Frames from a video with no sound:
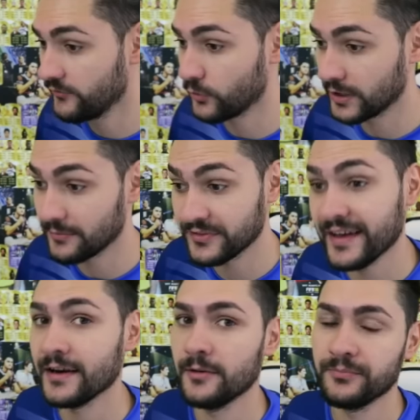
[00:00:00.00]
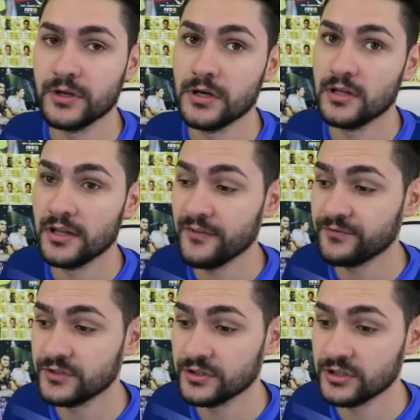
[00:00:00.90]
for him. Then
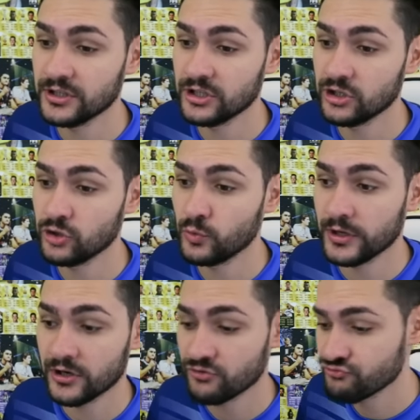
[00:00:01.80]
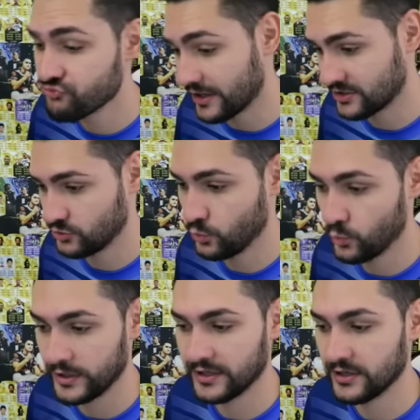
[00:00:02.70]
left winger, right
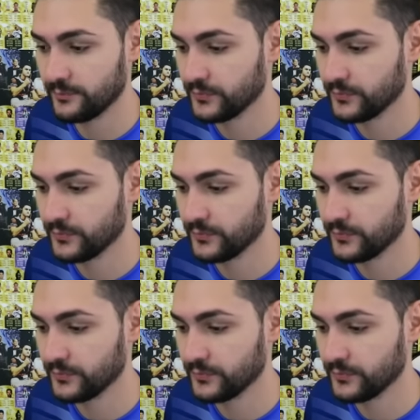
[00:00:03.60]
winger.